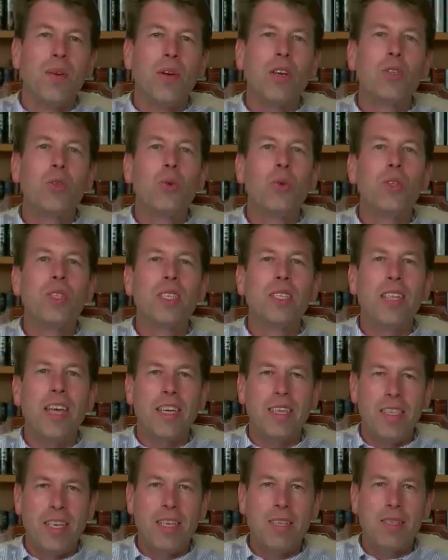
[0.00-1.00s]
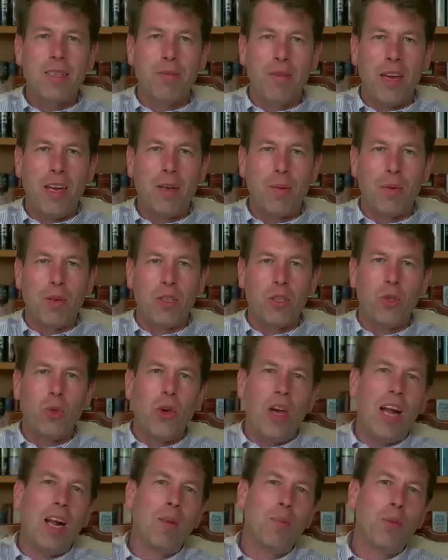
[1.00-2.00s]
There are tools and techniques available
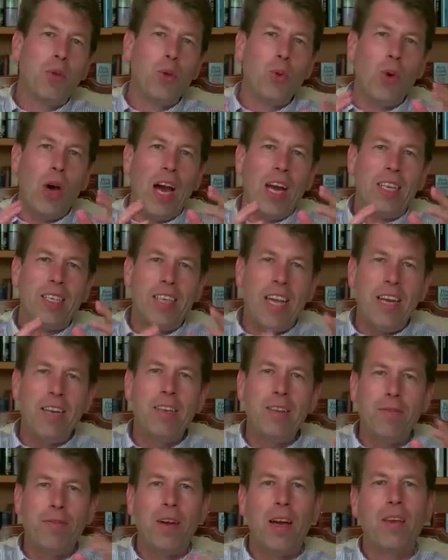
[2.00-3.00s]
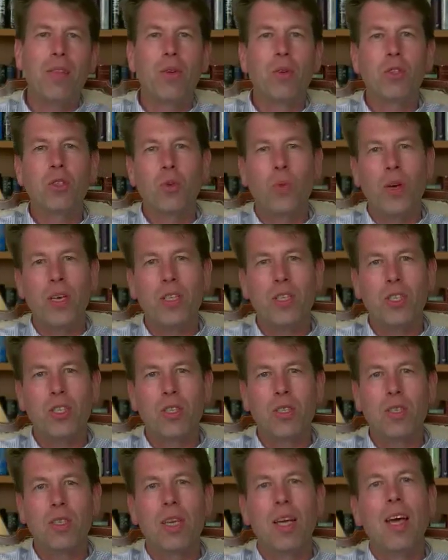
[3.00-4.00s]
to help you identify those
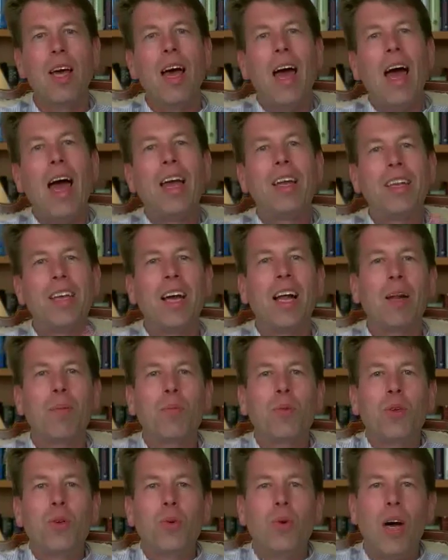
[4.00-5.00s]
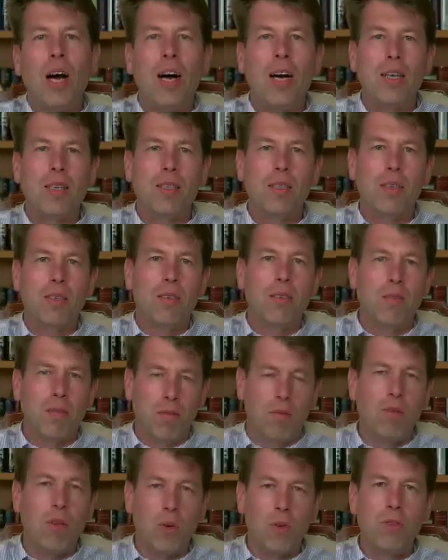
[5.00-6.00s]
questions and help you ask
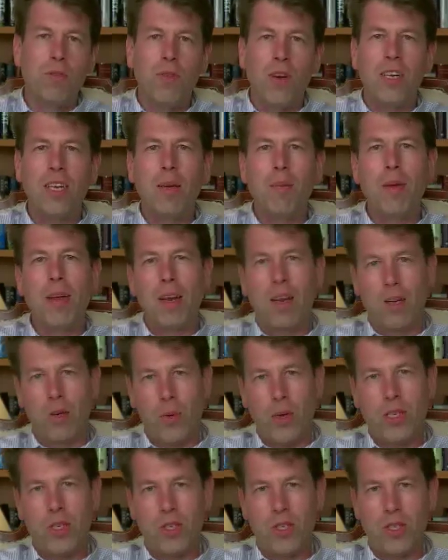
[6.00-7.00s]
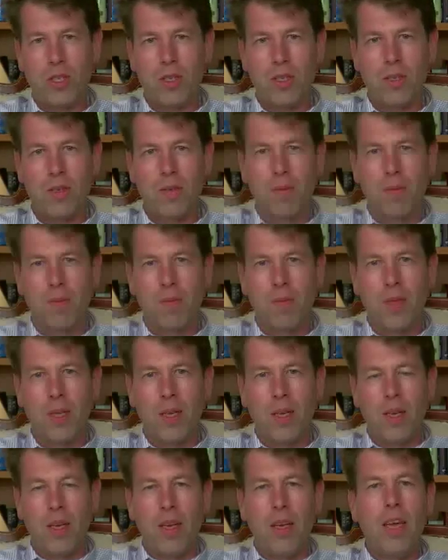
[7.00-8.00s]
those fundamental questions.
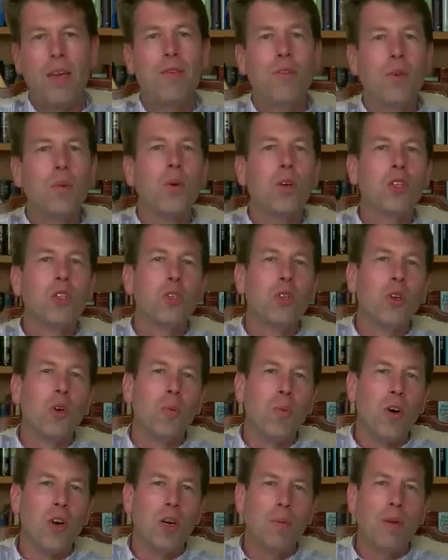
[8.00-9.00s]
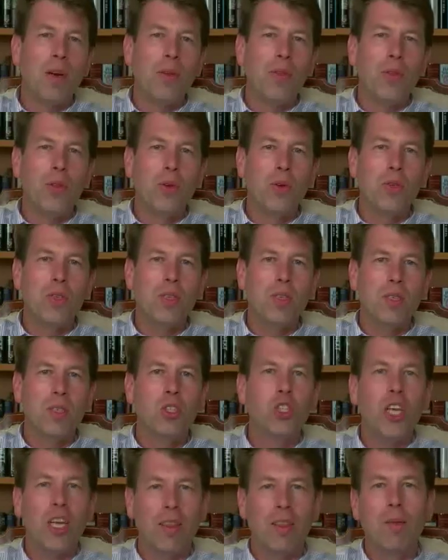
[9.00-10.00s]
If you want to know more about those,
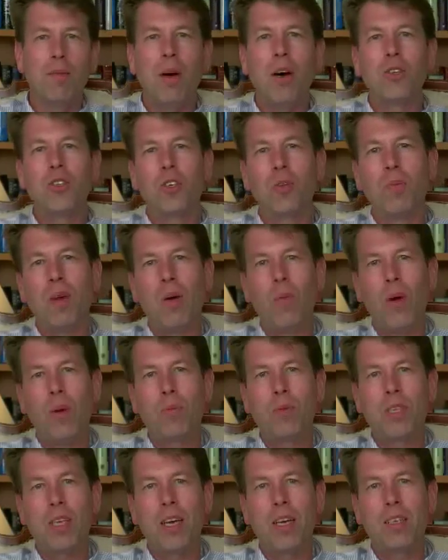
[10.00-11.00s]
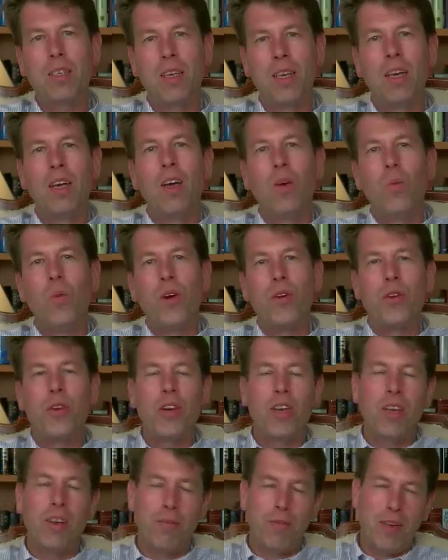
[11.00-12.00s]
check them out on my website, where
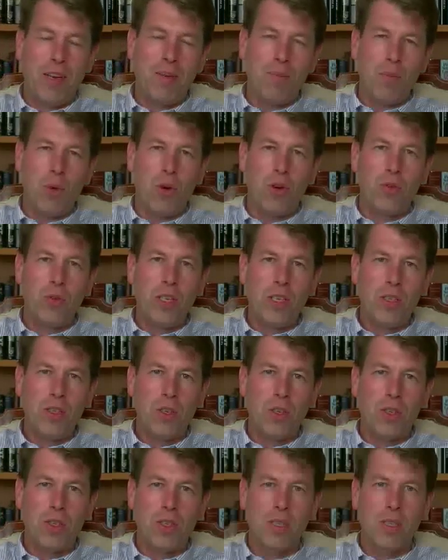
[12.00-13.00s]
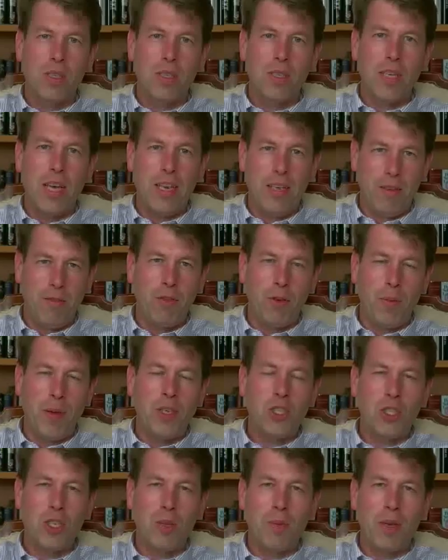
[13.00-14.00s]
you can find more resources and
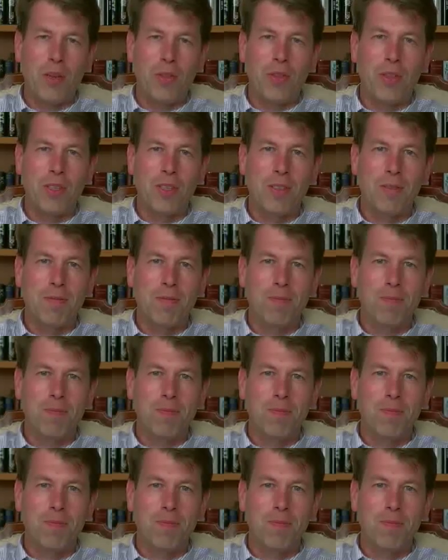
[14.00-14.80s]
information about this.